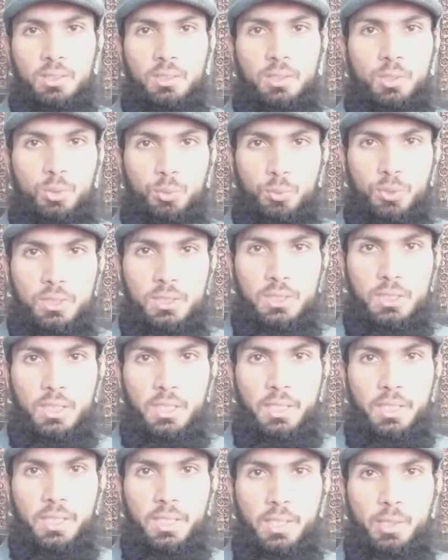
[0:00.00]
You will say,
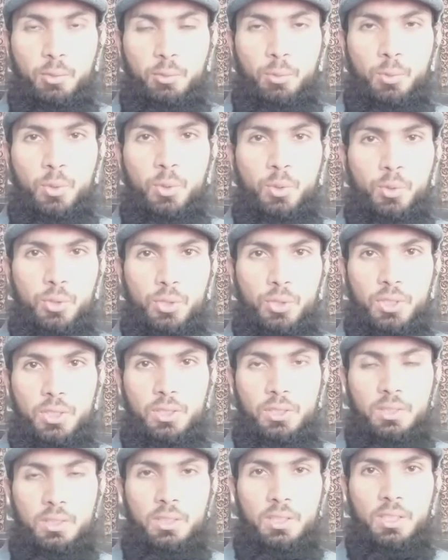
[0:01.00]
I have cooked.
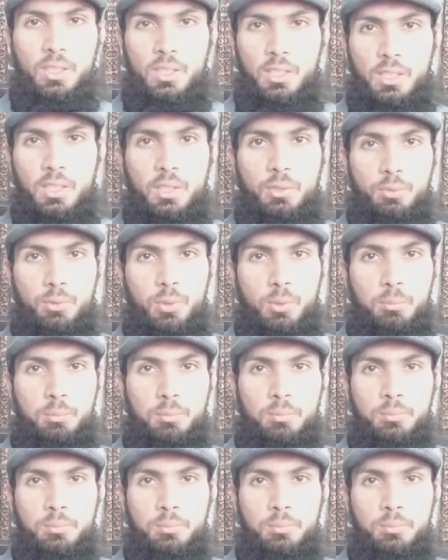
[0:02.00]
Third form.